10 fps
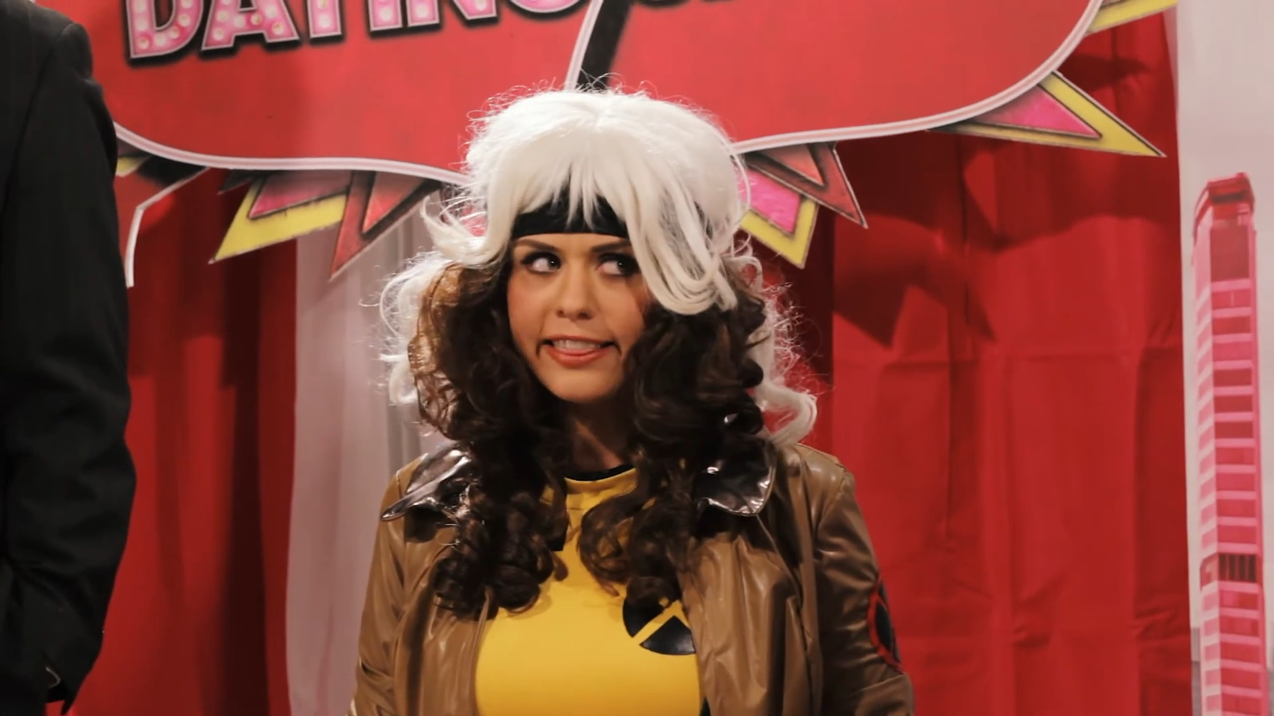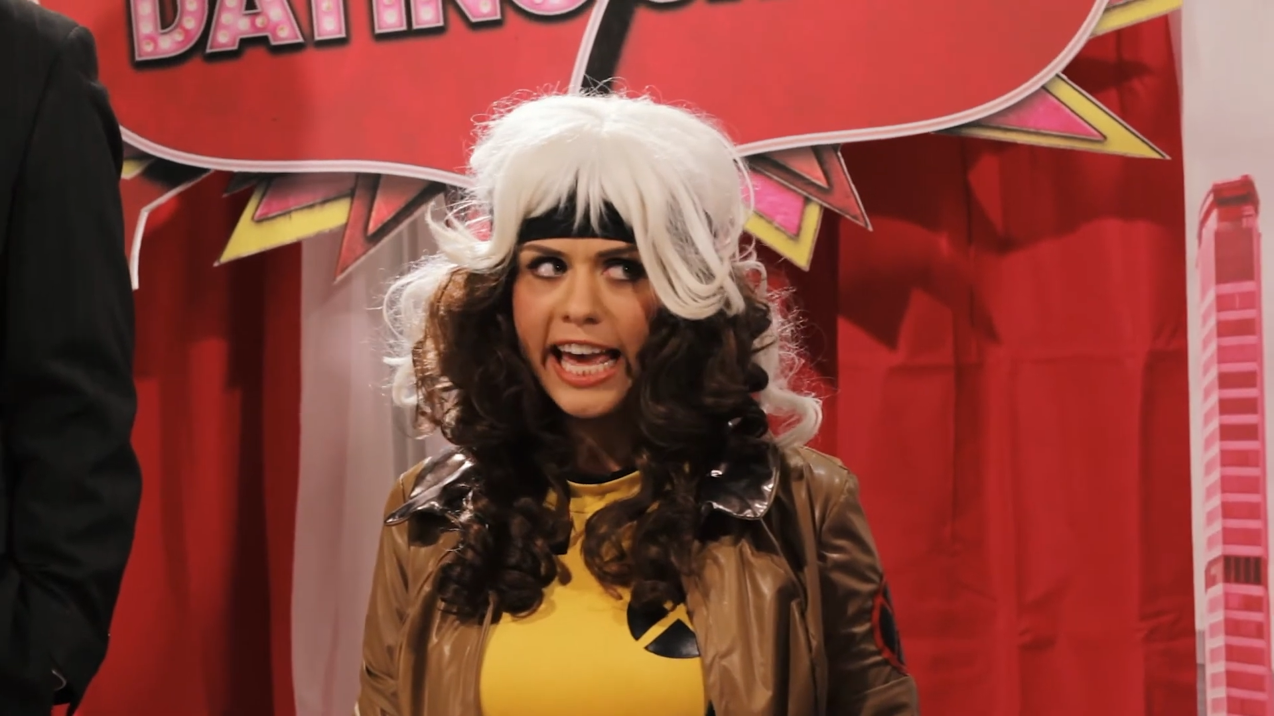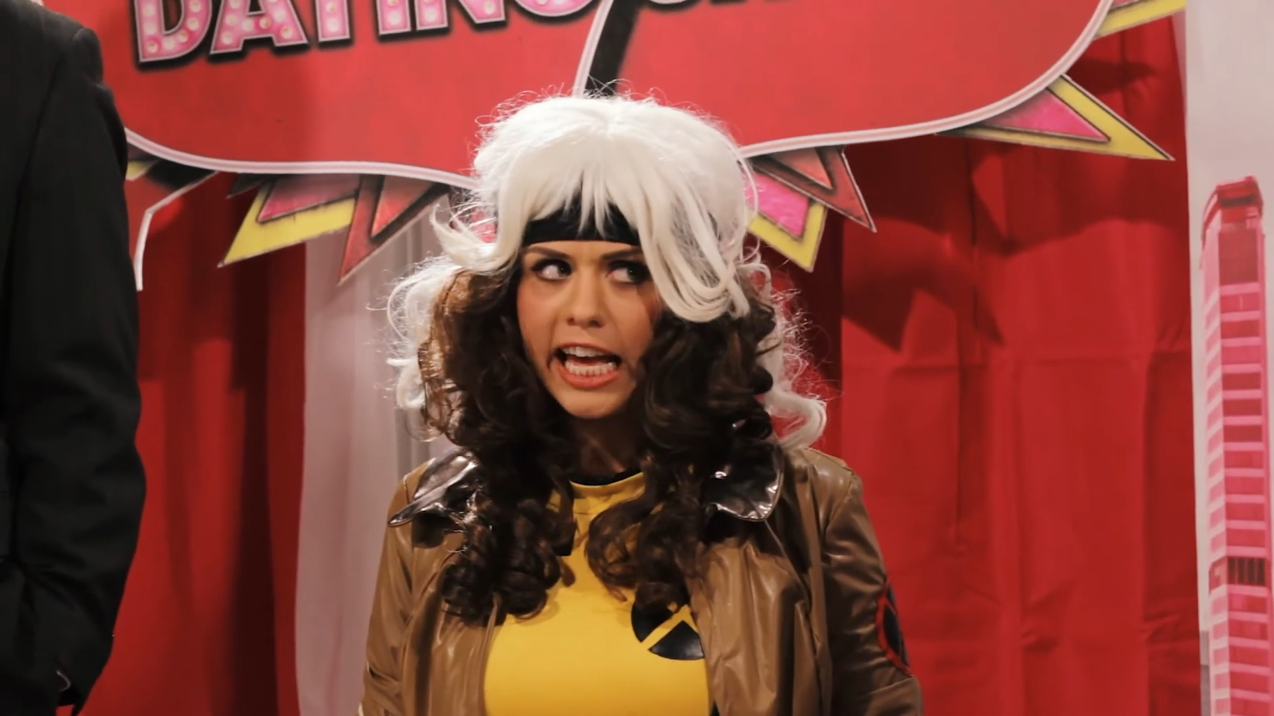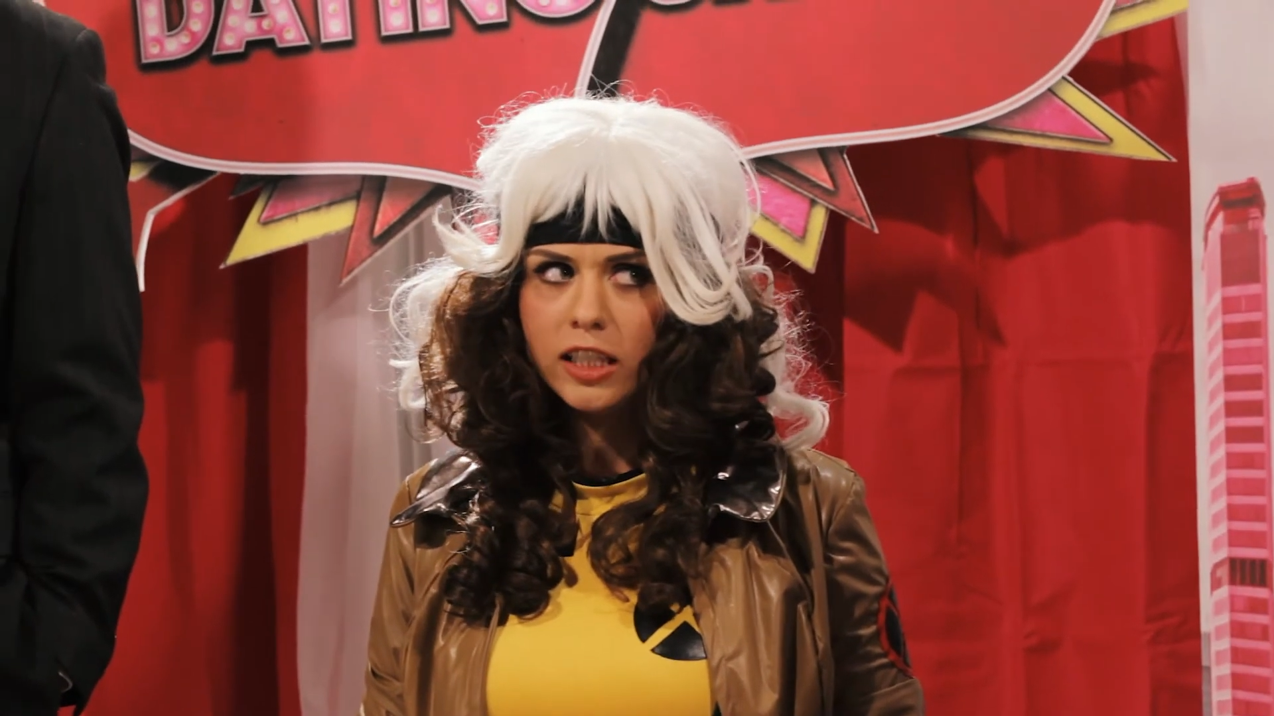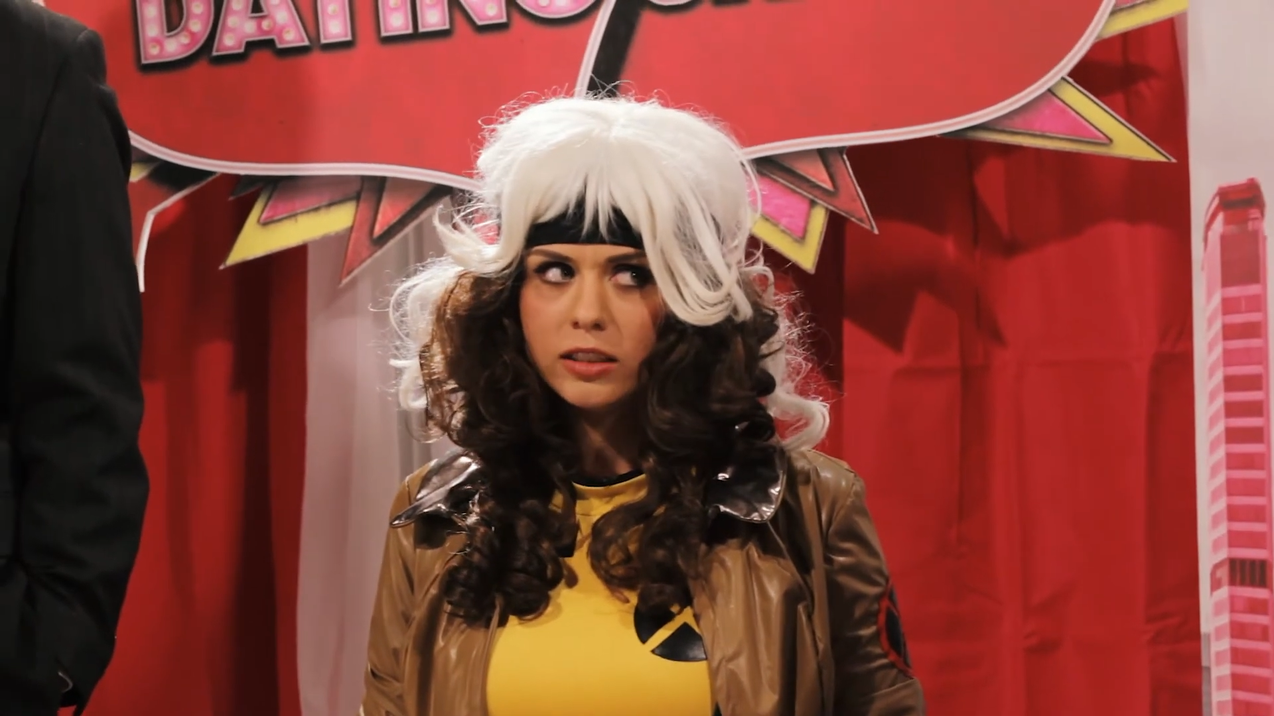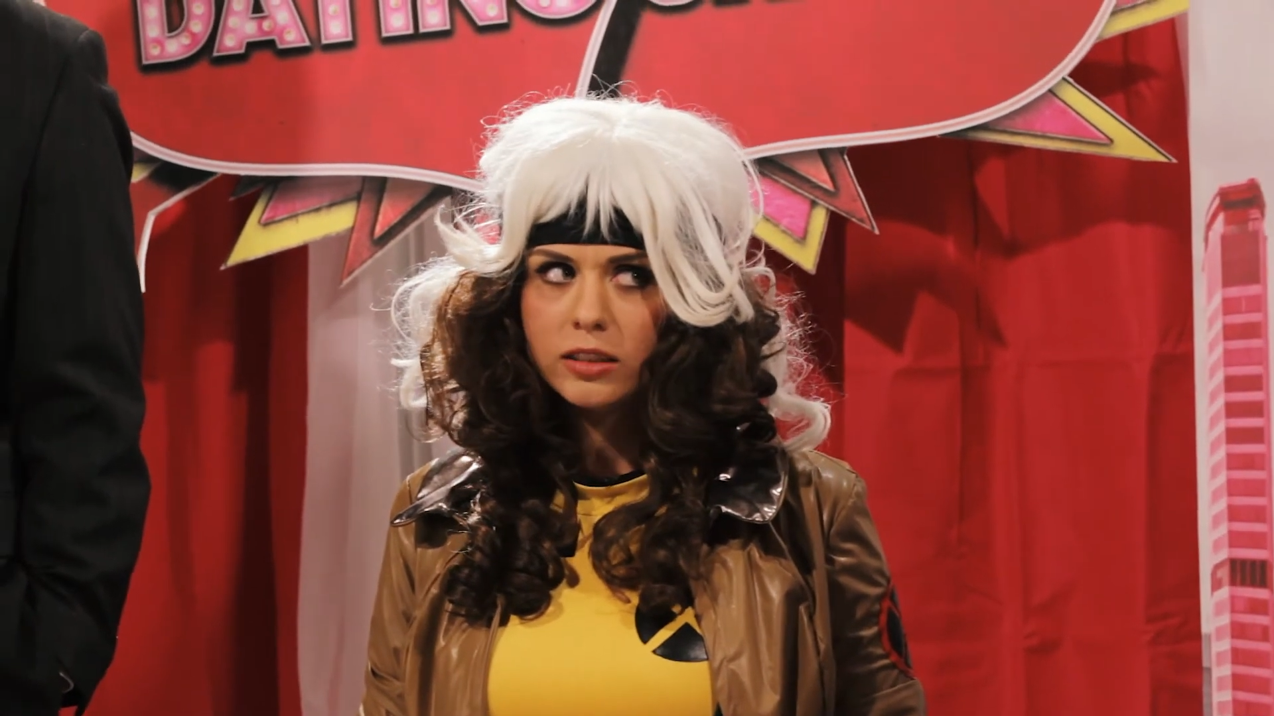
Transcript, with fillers: that.